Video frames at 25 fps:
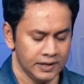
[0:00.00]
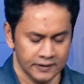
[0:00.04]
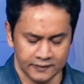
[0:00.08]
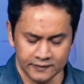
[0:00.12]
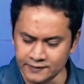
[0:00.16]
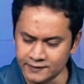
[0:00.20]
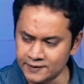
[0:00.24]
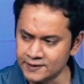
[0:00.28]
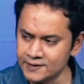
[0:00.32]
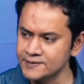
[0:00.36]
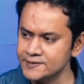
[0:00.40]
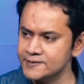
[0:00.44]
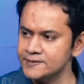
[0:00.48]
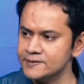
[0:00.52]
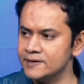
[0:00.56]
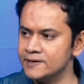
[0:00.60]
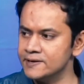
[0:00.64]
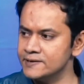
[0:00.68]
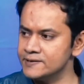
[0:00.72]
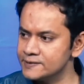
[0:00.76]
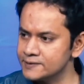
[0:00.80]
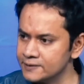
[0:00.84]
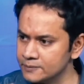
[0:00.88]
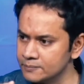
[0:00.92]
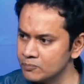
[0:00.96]
This
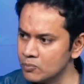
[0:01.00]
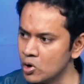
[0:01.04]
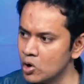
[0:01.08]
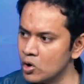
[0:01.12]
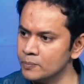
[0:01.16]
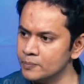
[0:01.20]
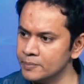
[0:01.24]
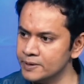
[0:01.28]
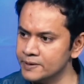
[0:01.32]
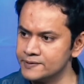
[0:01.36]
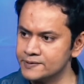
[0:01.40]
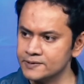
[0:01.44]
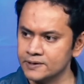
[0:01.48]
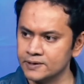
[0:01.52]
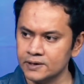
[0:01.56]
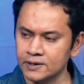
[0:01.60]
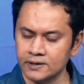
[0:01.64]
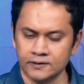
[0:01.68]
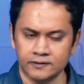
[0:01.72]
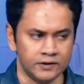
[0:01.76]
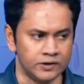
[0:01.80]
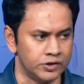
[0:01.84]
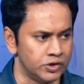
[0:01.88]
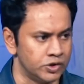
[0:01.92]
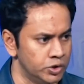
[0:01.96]
is the moment
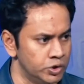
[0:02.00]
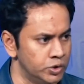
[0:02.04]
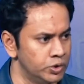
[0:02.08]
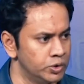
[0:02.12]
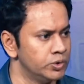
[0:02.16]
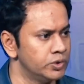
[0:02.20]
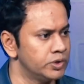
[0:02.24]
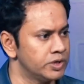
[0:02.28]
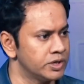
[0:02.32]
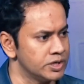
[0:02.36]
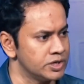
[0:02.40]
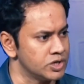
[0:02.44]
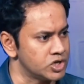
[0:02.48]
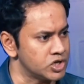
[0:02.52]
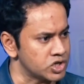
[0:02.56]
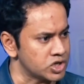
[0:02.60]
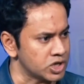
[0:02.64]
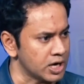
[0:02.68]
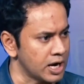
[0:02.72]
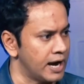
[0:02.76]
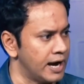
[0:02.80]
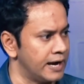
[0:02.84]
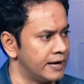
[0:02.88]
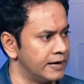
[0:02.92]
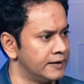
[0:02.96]
that you can
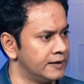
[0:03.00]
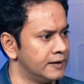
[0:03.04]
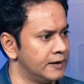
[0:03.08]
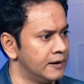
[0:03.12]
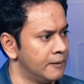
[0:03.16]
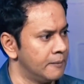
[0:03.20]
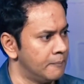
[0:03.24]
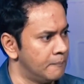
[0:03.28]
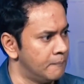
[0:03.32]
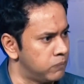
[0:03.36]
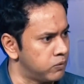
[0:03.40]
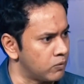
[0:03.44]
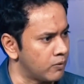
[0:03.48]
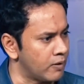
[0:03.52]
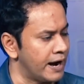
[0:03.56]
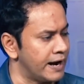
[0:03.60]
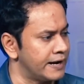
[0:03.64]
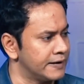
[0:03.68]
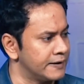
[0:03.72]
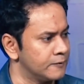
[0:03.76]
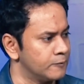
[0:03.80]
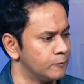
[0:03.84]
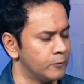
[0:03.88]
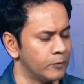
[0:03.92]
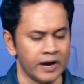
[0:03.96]
shine
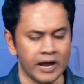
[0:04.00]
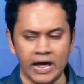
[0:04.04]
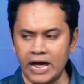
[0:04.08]
bright, when